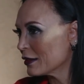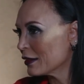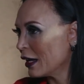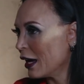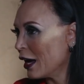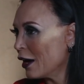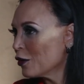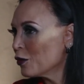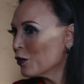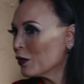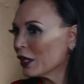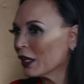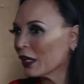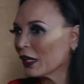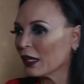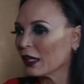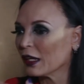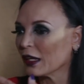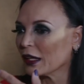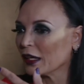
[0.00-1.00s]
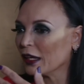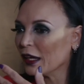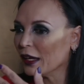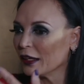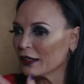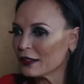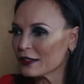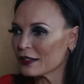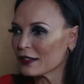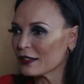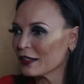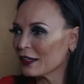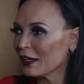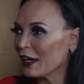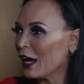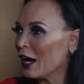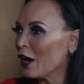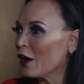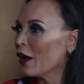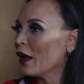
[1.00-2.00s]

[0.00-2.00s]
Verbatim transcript: How do wow. we get our